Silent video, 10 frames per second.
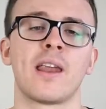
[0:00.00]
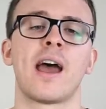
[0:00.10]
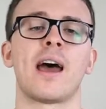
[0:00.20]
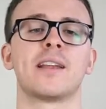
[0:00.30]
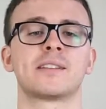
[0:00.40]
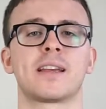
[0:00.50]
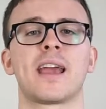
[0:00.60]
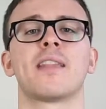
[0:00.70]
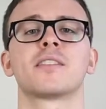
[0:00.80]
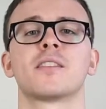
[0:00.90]
And it's
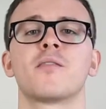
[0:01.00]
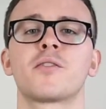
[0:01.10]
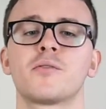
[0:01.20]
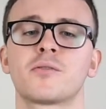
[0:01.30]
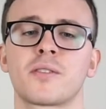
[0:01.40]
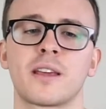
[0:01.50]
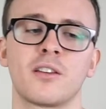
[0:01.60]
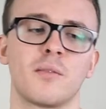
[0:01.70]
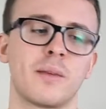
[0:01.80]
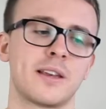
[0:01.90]
another crucial thing
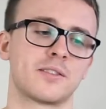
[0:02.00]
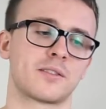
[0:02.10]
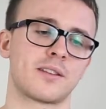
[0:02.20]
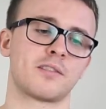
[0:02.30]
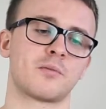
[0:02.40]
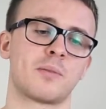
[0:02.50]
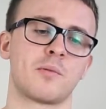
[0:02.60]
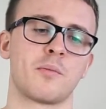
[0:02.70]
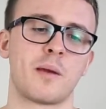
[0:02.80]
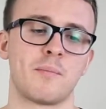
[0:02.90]
not many successful
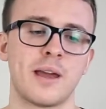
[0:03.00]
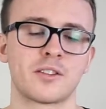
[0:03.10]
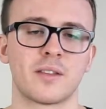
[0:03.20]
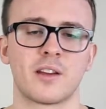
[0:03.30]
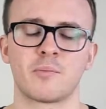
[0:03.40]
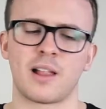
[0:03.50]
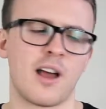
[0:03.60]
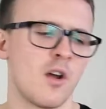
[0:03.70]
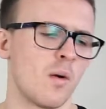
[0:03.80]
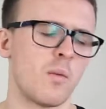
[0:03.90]
people may mention. They'll be like,
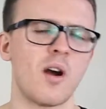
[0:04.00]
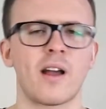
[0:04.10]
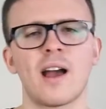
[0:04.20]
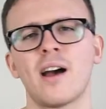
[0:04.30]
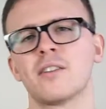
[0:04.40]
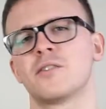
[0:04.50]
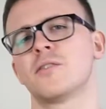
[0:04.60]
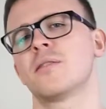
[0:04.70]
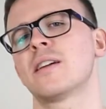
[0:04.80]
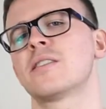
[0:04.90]
work hard,
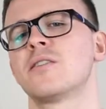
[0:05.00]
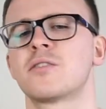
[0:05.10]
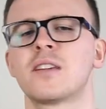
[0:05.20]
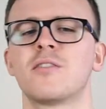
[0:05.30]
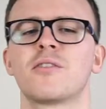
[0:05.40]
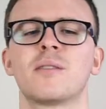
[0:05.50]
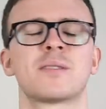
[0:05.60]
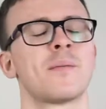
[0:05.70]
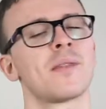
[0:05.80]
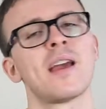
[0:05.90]
do this, and you achieve dreams.
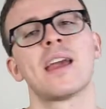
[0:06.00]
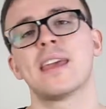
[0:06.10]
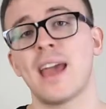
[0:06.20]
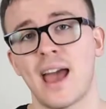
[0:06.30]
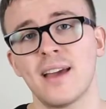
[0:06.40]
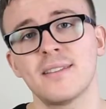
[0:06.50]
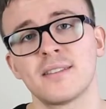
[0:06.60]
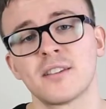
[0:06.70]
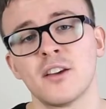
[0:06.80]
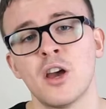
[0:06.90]

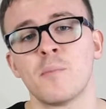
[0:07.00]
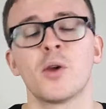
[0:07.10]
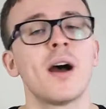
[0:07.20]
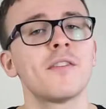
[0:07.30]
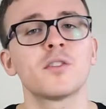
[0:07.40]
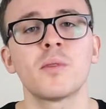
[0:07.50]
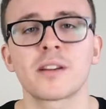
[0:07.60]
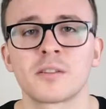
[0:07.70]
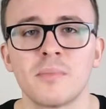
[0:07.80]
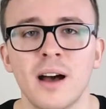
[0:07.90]
Yes, but you have to work
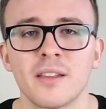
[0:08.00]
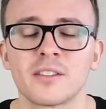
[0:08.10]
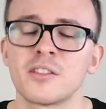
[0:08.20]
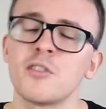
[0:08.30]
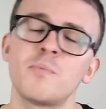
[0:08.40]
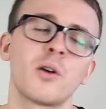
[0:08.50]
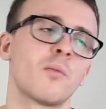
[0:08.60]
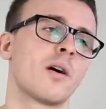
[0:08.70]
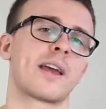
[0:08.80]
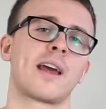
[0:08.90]
smart. There's no point in
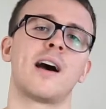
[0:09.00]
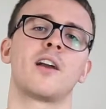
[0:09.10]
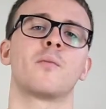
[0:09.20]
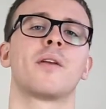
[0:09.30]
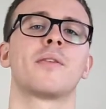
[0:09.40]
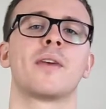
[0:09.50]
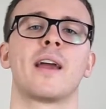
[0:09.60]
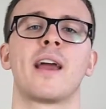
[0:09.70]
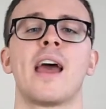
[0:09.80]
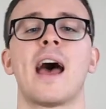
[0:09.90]
working hard on one thing.